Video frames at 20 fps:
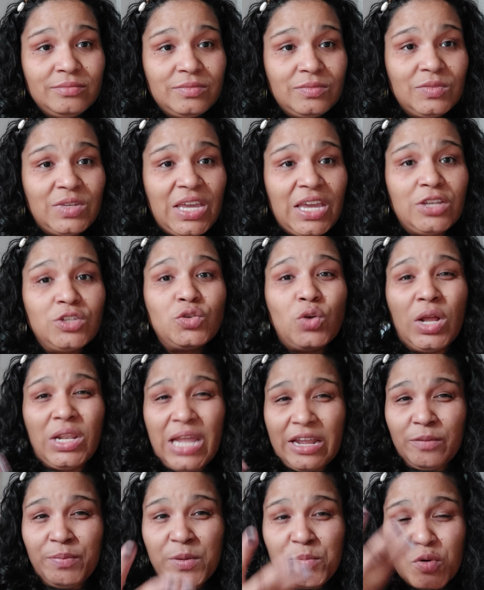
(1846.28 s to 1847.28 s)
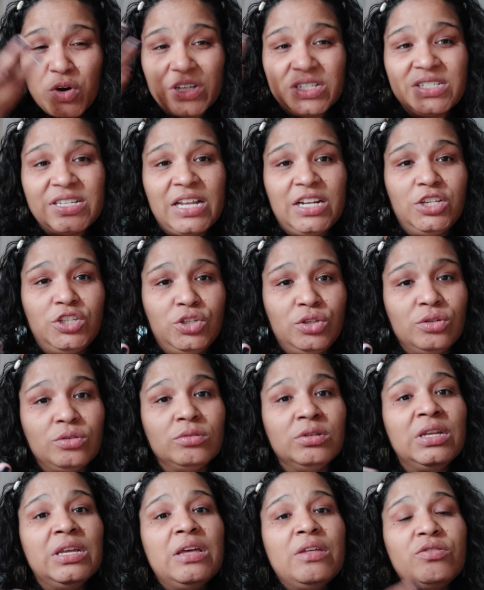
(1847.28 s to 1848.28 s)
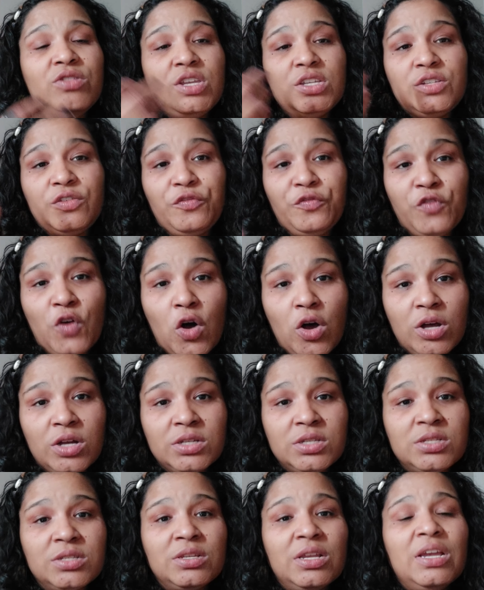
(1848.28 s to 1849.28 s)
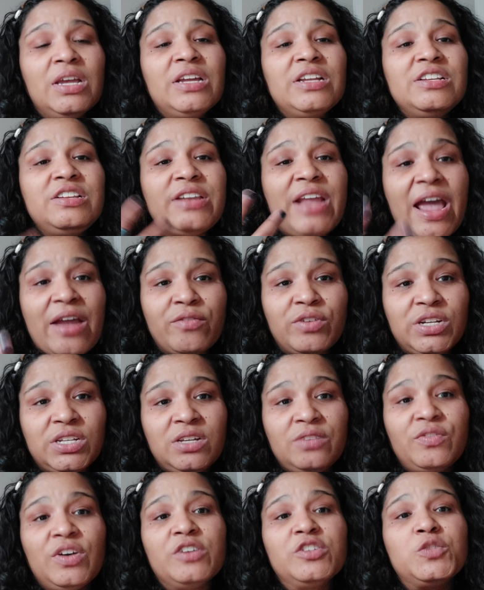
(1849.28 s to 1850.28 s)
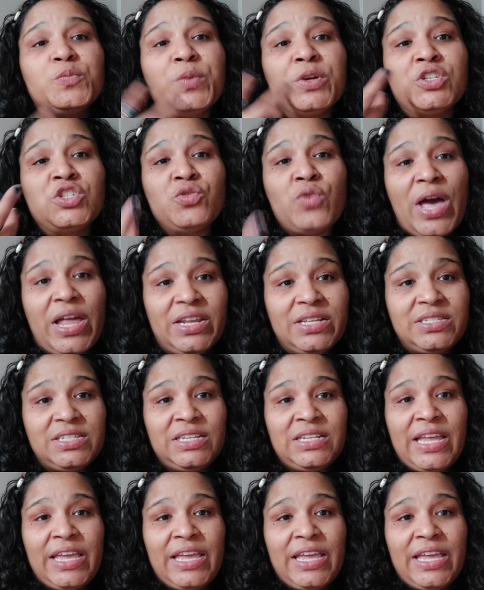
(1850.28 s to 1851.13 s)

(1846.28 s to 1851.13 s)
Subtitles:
Okay, so a lot of people are selling you this false narrative of spirituality.